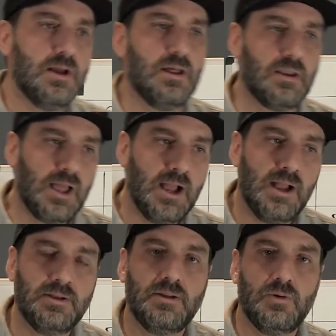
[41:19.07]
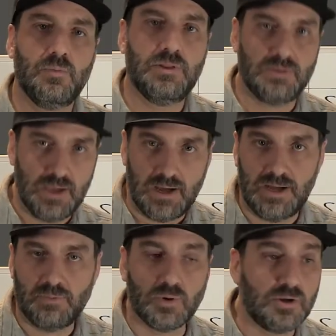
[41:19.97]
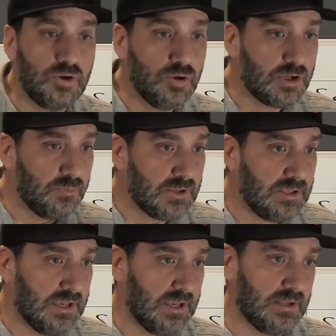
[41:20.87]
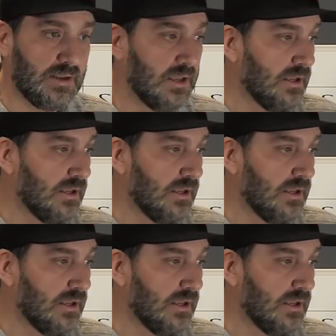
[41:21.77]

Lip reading: aligned with God, where you can begin